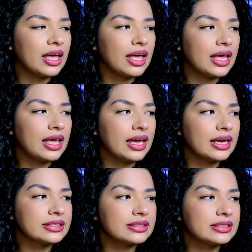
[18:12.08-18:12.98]

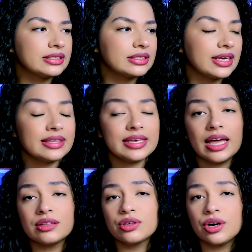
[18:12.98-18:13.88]
and and
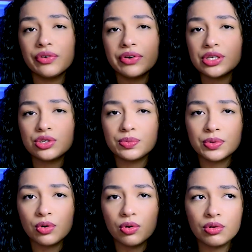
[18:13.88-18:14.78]
yeah the cover is super
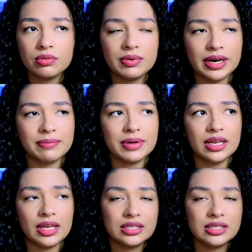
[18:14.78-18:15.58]
cool but i mean